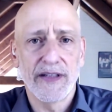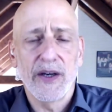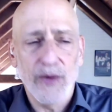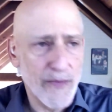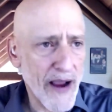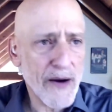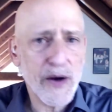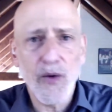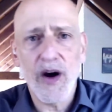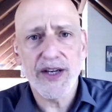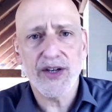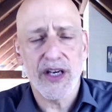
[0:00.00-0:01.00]
When Barry
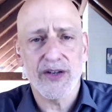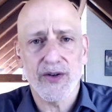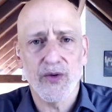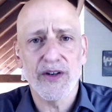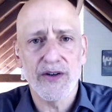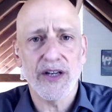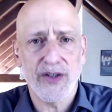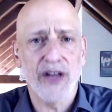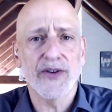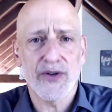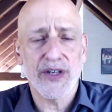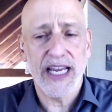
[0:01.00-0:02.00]
Weiss says Twitter doesn't
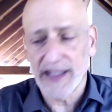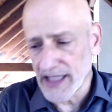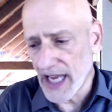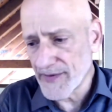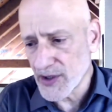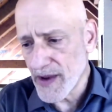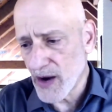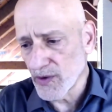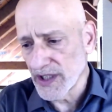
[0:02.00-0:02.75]
understand that life is about